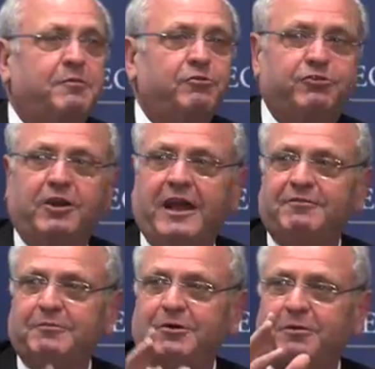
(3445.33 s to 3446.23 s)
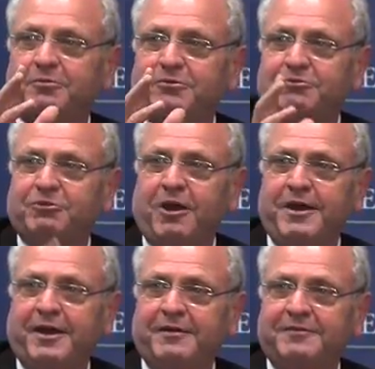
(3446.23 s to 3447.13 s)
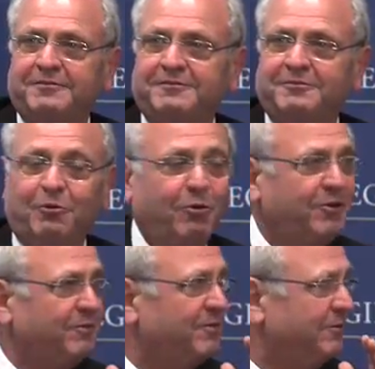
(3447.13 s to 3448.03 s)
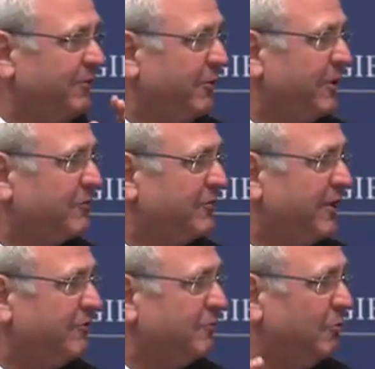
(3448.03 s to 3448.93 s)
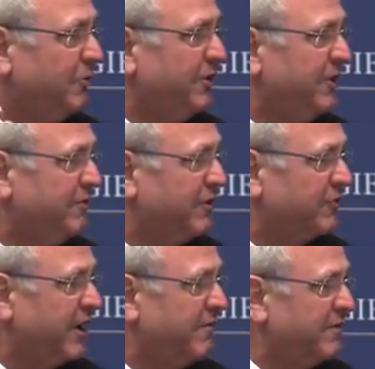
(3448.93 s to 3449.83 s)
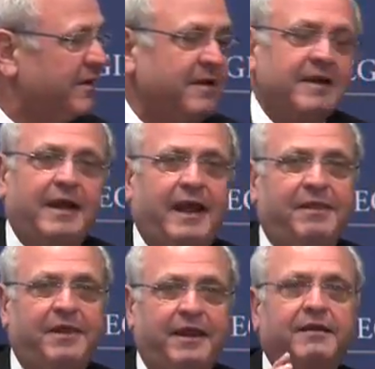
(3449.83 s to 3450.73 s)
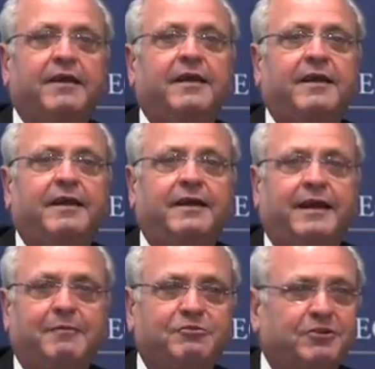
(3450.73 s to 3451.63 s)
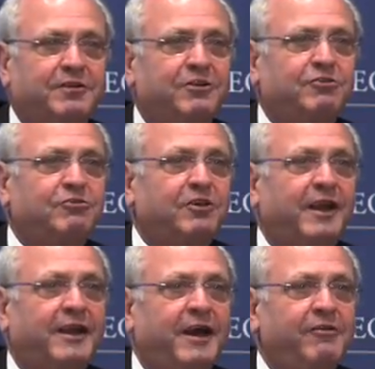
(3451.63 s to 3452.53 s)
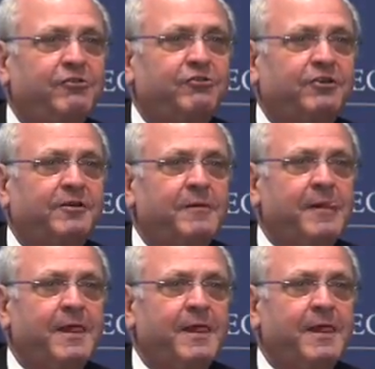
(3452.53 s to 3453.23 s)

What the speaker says: Brazil having problems with China, more than the US does, more than any of us have. And then it comes to issues like currency.